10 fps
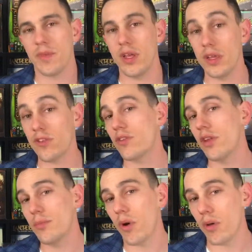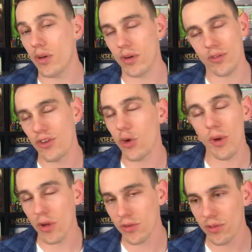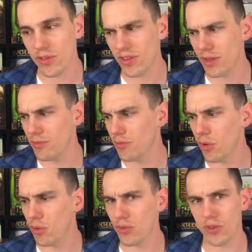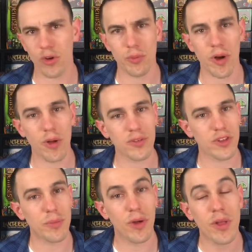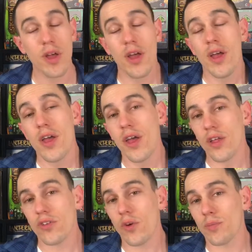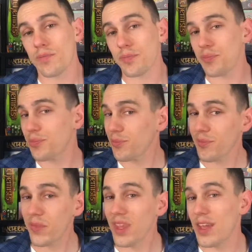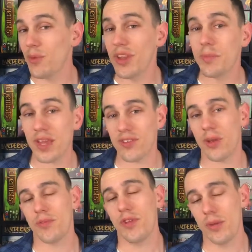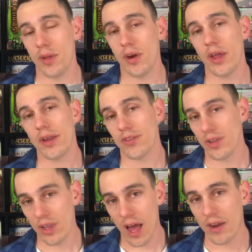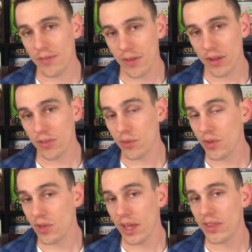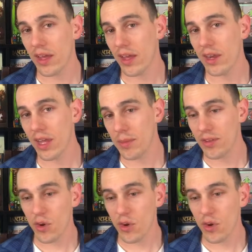it's snowballs. Steamroll, snowball, steamball. So it really picks up steam there, and it's a lot of fun. So if you like that kind of game that's